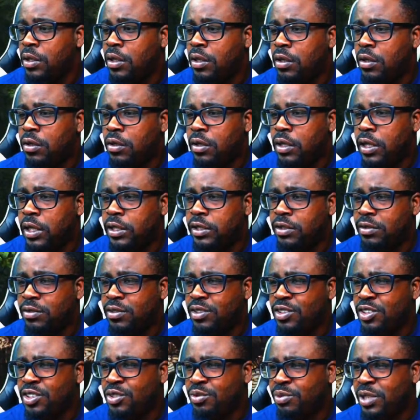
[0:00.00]
Okay, so
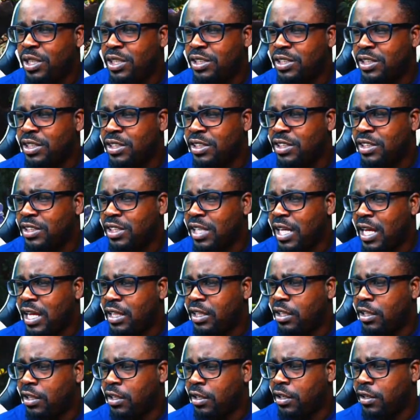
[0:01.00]
he switched. It just kind
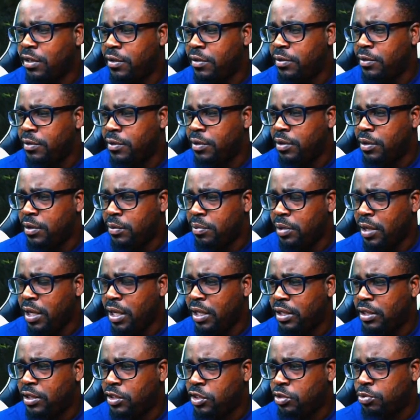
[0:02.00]
of
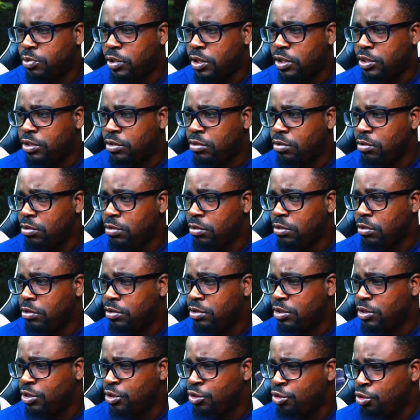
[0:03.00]
apparently switched through the
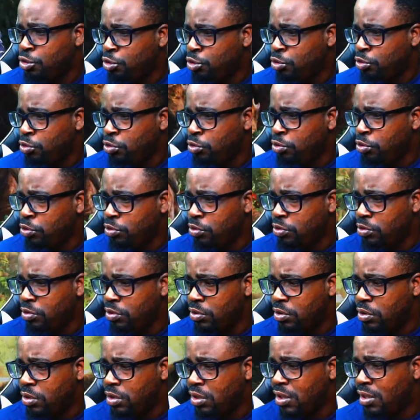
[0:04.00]
two.
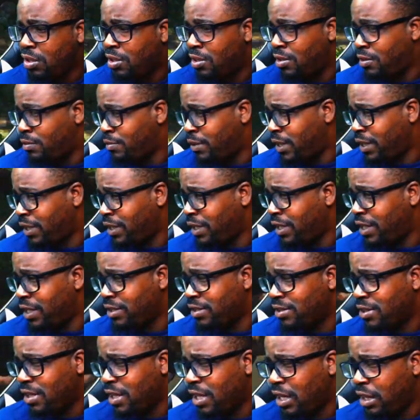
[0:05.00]
Um, I guess
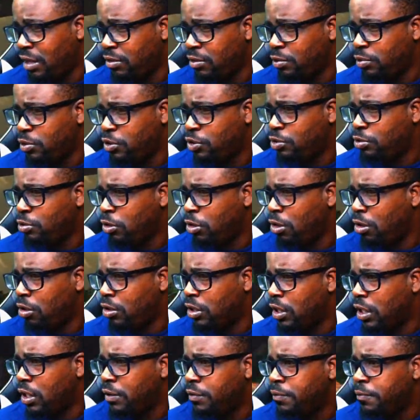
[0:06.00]
I don't know what you would call
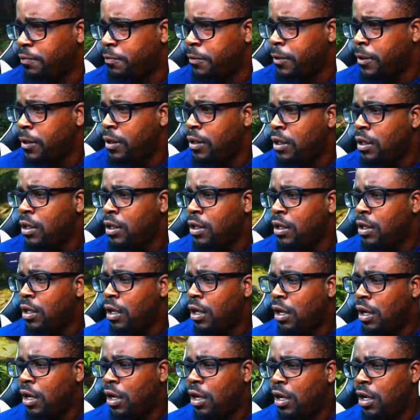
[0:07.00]
it.
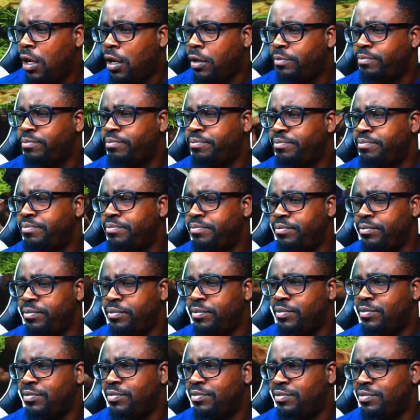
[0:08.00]
Uh,
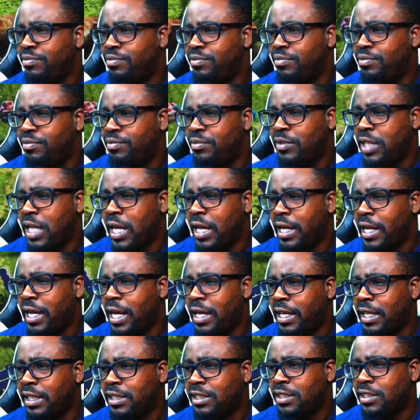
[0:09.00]
like I
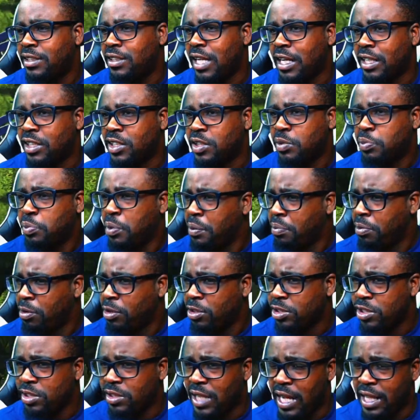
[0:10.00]
guess it's like a split
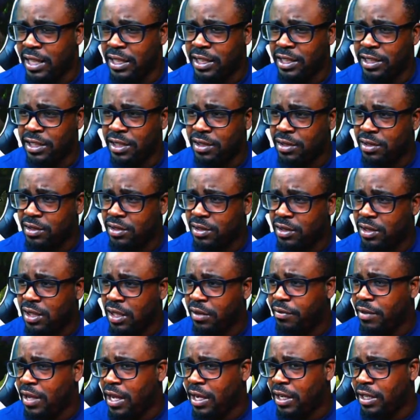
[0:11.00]
personality,
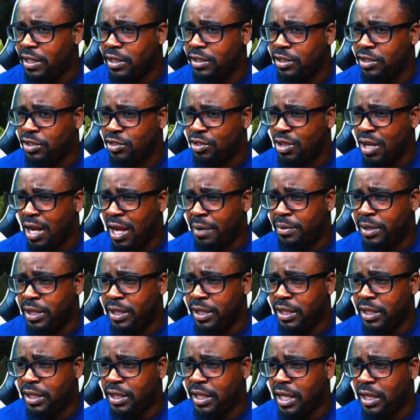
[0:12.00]
if I can describe it
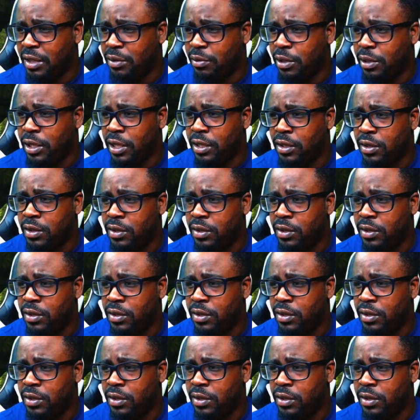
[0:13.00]
in any kind of way.